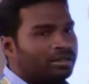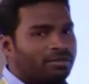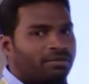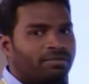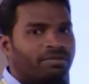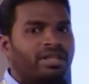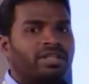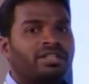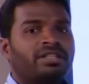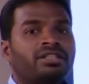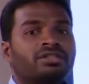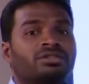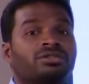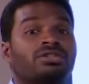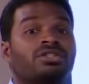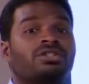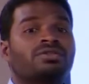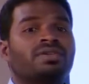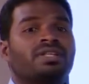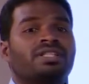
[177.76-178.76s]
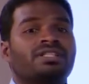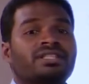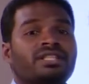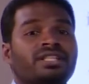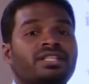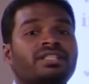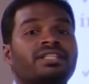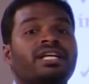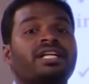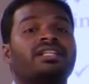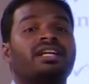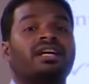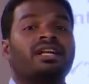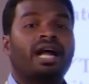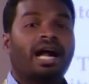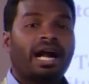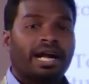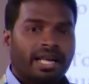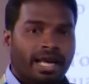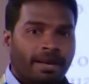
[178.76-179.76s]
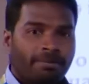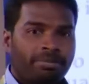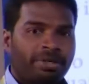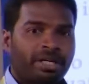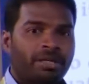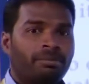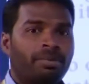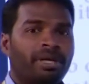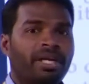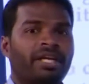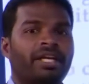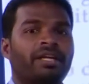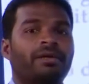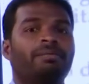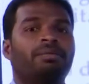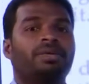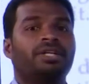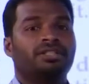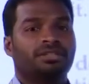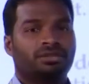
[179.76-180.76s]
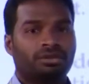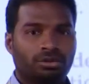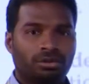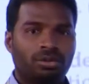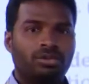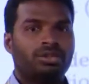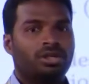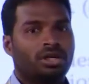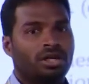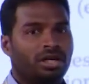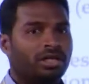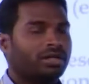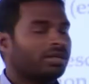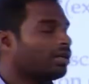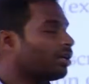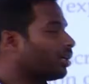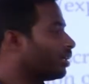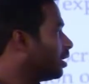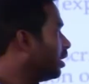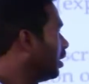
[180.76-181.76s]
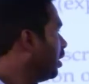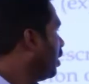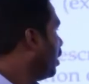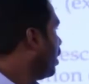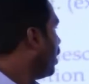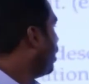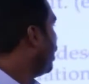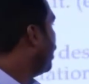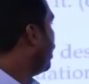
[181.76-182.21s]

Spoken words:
whether the situation that are adapted by him is good or not. And